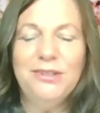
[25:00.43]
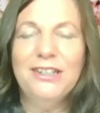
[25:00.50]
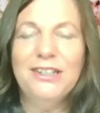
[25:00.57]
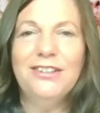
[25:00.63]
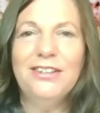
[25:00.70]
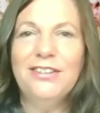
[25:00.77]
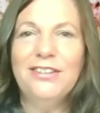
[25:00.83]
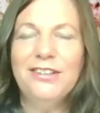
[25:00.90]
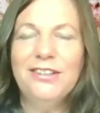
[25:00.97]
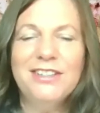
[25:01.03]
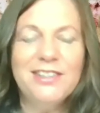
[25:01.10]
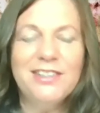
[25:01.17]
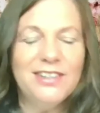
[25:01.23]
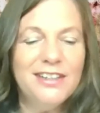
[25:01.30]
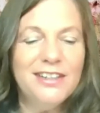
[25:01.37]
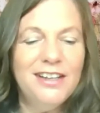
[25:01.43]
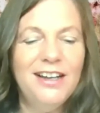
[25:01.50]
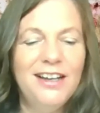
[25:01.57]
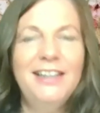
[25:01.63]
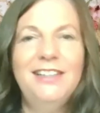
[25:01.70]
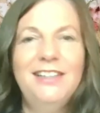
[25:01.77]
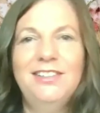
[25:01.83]
where there is a
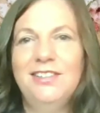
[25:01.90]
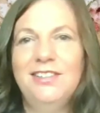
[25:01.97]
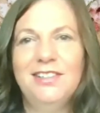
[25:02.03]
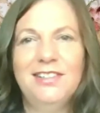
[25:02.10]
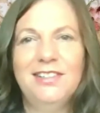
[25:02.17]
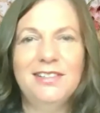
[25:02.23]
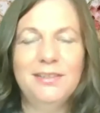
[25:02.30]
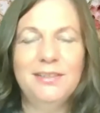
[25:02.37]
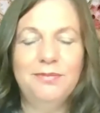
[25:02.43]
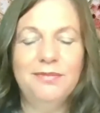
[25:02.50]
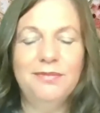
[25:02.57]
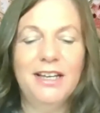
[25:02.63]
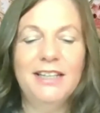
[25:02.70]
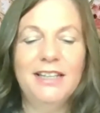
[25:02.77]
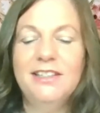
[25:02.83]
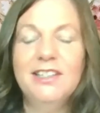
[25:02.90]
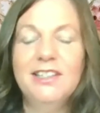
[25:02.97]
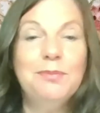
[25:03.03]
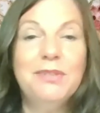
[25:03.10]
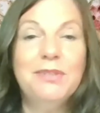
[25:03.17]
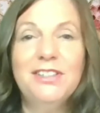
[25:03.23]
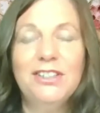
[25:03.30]
kind
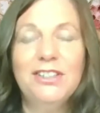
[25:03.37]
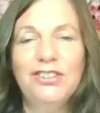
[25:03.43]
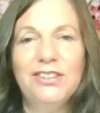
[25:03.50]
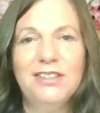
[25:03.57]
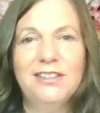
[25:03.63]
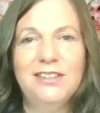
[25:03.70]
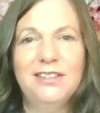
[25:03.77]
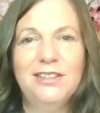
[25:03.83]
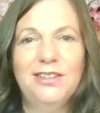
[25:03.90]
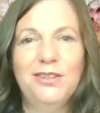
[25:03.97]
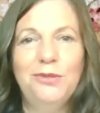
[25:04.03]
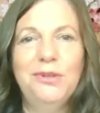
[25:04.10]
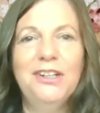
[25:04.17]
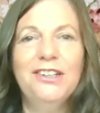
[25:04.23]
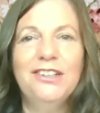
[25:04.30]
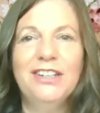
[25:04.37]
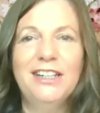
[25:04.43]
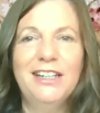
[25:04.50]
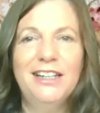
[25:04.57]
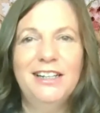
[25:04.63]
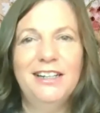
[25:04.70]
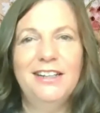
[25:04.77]
disposition, where
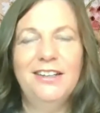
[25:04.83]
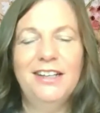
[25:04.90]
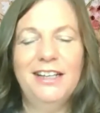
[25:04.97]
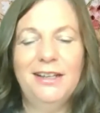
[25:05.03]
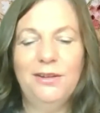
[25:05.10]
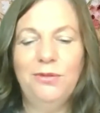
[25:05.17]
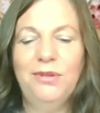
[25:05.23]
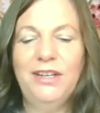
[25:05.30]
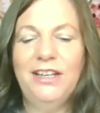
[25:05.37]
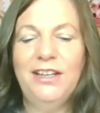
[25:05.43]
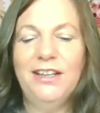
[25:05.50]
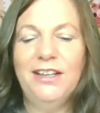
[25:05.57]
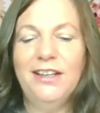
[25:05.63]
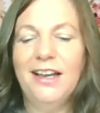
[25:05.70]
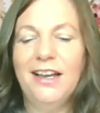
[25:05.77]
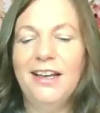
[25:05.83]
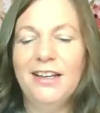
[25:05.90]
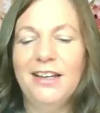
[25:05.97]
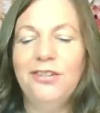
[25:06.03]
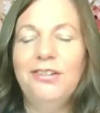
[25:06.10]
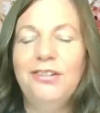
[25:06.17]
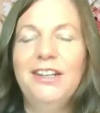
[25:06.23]
we
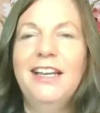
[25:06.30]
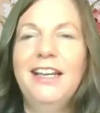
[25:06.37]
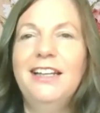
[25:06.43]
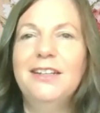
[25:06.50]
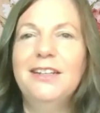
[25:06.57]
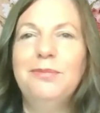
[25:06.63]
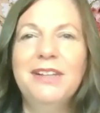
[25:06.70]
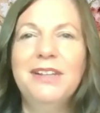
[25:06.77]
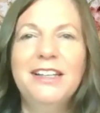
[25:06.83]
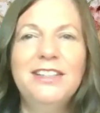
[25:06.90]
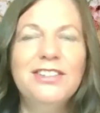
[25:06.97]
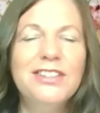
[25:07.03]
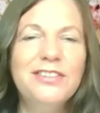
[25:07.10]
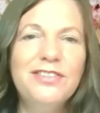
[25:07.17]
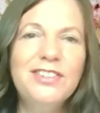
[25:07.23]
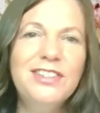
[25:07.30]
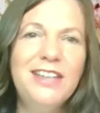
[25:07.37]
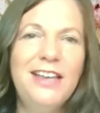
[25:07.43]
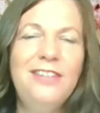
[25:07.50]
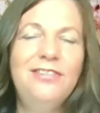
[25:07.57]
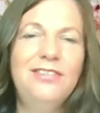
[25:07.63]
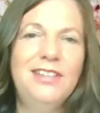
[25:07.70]
create a place of
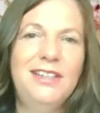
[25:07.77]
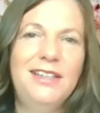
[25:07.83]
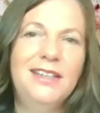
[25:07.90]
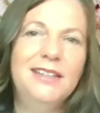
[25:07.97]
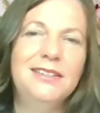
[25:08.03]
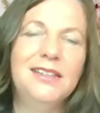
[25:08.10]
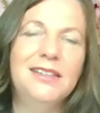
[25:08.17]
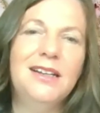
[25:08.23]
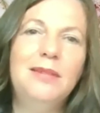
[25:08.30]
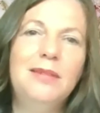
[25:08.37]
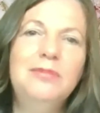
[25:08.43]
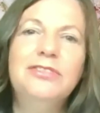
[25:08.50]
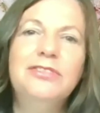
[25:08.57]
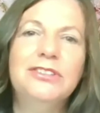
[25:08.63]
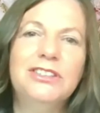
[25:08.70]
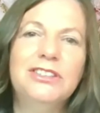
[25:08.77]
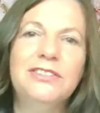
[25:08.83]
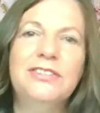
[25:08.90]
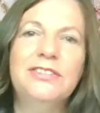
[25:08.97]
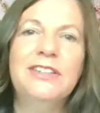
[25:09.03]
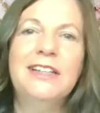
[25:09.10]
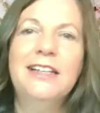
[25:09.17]
safety and comfort,
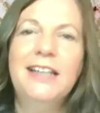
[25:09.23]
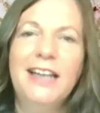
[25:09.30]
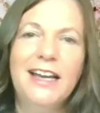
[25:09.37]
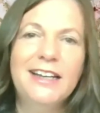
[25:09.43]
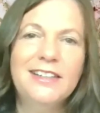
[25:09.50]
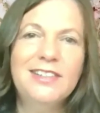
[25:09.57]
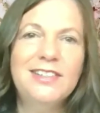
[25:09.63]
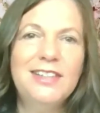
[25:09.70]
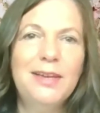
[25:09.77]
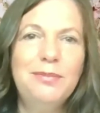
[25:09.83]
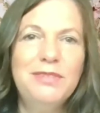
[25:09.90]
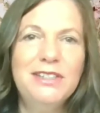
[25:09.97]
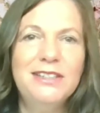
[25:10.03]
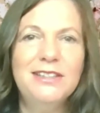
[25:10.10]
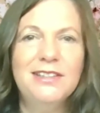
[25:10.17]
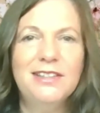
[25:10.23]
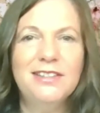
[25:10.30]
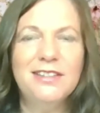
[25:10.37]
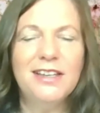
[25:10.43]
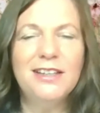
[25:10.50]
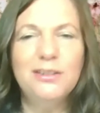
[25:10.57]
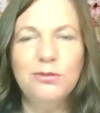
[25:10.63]
of
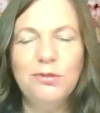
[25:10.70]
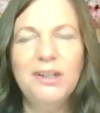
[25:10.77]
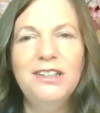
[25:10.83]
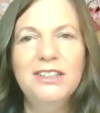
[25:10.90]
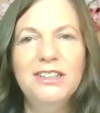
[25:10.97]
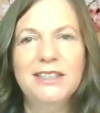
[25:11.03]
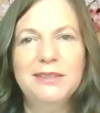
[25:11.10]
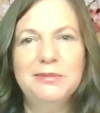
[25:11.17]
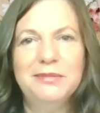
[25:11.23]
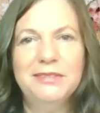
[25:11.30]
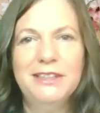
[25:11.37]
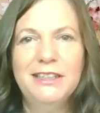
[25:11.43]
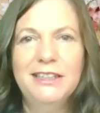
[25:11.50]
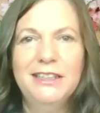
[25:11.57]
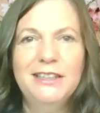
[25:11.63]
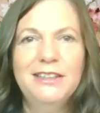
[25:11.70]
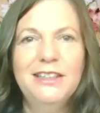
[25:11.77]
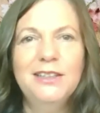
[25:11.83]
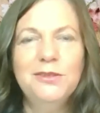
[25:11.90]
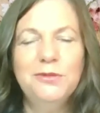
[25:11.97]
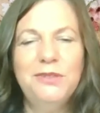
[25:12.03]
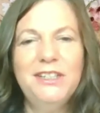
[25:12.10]
acceptance and welcome,
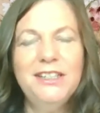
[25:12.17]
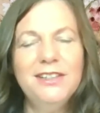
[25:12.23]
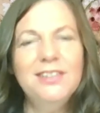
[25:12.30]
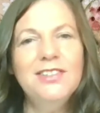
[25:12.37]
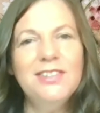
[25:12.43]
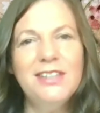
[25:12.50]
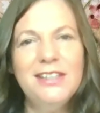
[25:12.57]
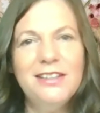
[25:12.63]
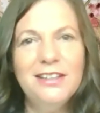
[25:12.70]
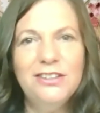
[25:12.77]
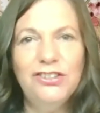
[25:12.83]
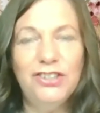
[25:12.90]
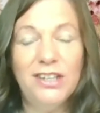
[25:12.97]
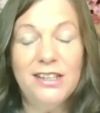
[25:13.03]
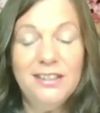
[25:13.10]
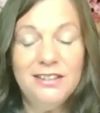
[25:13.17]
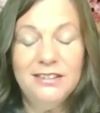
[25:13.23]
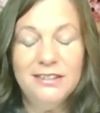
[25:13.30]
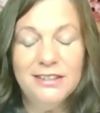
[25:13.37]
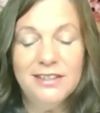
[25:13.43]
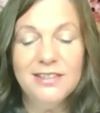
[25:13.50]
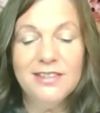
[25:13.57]
then we can see that
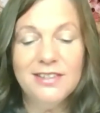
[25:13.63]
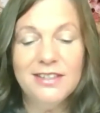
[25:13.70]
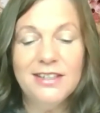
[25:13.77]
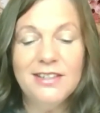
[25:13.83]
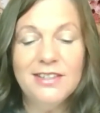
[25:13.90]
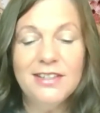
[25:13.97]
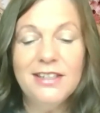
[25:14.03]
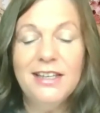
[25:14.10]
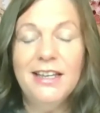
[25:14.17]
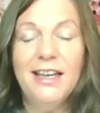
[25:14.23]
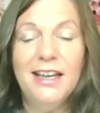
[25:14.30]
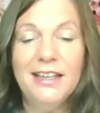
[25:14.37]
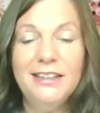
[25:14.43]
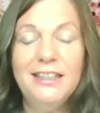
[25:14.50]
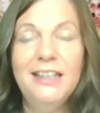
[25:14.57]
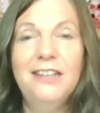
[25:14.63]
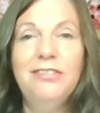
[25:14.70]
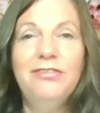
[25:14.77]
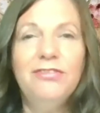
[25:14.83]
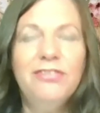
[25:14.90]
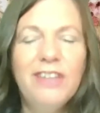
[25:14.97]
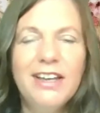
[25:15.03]
gentleness is an
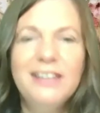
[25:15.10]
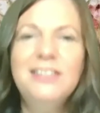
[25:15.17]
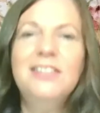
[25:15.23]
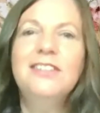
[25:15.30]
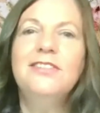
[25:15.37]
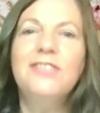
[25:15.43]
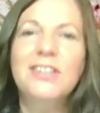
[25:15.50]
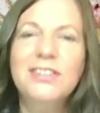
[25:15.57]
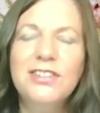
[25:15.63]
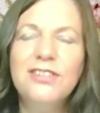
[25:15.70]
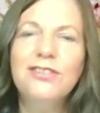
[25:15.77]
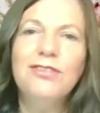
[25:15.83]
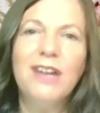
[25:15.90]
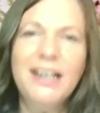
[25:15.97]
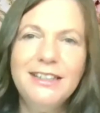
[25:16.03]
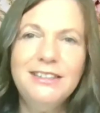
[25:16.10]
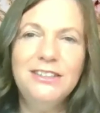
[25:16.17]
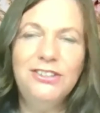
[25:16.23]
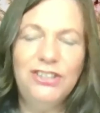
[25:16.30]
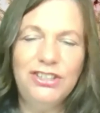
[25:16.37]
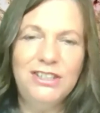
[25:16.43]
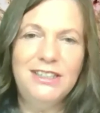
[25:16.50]
effective
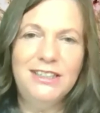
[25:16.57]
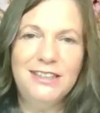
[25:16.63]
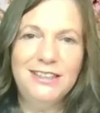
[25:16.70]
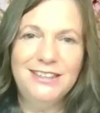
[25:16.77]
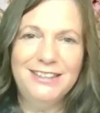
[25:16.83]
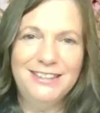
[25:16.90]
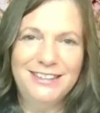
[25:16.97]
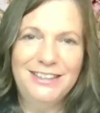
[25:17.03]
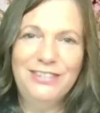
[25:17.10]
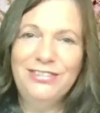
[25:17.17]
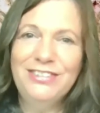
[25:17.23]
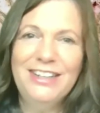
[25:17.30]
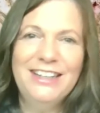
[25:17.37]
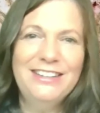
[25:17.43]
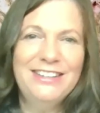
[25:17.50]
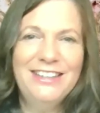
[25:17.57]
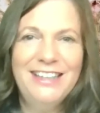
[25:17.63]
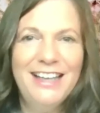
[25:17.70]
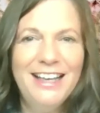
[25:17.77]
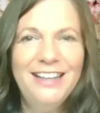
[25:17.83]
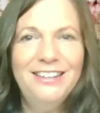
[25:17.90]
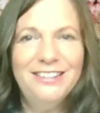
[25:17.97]
strategy, if
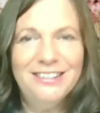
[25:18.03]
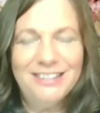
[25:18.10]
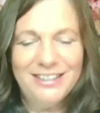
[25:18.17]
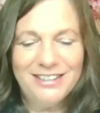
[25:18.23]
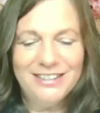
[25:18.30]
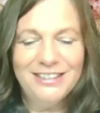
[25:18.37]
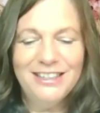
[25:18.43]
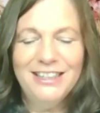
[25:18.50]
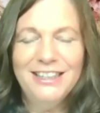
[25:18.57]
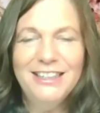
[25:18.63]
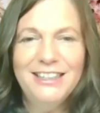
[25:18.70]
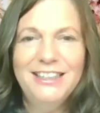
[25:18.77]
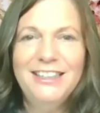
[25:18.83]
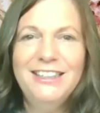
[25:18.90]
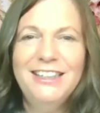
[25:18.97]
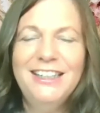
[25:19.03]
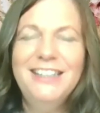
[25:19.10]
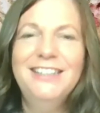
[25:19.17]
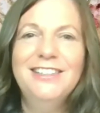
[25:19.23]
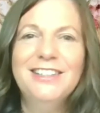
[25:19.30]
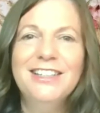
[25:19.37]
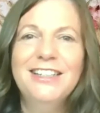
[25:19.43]
nothing else. It
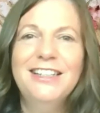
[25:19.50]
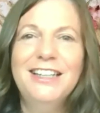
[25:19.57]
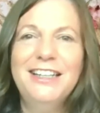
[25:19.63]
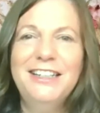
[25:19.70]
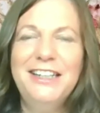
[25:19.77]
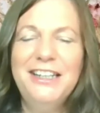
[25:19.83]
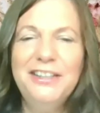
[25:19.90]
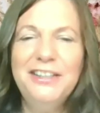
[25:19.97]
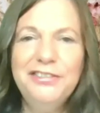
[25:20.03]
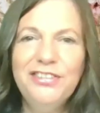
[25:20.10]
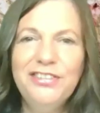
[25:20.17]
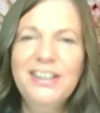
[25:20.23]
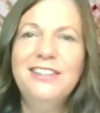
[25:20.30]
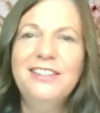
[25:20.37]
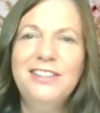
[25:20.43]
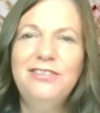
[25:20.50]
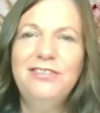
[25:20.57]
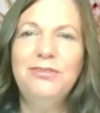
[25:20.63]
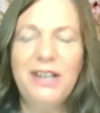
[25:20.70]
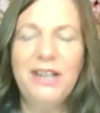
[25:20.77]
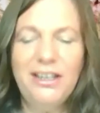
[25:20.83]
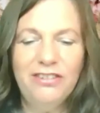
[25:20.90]
is an effective
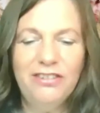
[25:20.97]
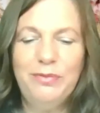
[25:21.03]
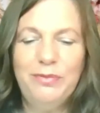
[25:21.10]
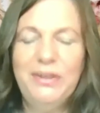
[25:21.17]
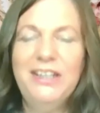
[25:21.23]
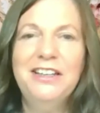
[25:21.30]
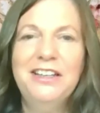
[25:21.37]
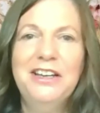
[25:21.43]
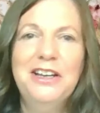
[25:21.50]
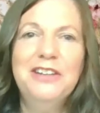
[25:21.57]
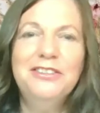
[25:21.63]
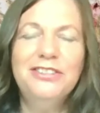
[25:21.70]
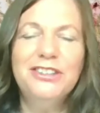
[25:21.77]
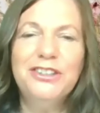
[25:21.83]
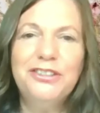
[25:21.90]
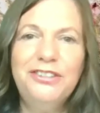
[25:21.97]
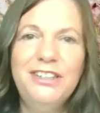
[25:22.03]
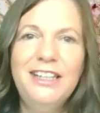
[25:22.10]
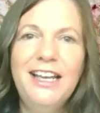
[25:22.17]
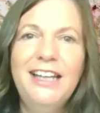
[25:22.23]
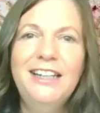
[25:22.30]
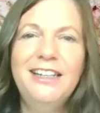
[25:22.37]
way of being for
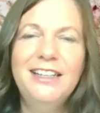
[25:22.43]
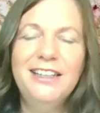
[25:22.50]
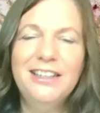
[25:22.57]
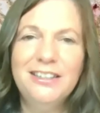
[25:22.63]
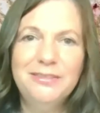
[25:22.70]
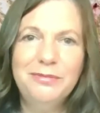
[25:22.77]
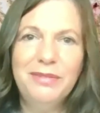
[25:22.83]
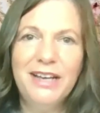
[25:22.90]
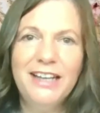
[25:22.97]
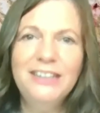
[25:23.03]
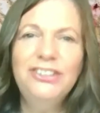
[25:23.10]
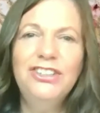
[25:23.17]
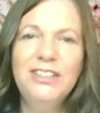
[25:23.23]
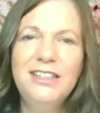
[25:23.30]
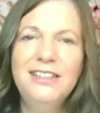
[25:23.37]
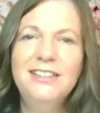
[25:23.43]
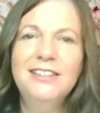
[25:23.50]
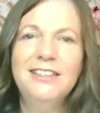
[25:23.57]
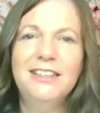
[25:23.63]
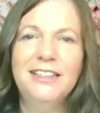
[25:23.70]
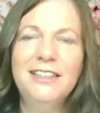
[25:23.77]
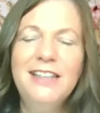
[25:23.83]
creating compassionate
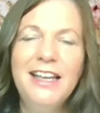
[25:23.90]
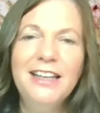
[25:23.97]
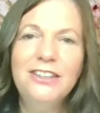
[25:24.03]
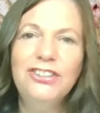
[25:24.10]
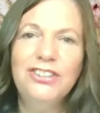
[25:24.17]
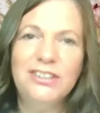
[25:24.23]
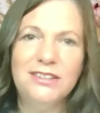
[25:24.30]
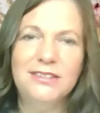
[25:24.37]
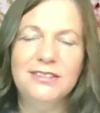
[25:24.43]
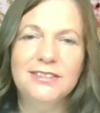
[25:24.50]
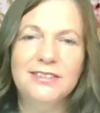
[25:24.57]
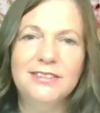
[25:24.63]
connection.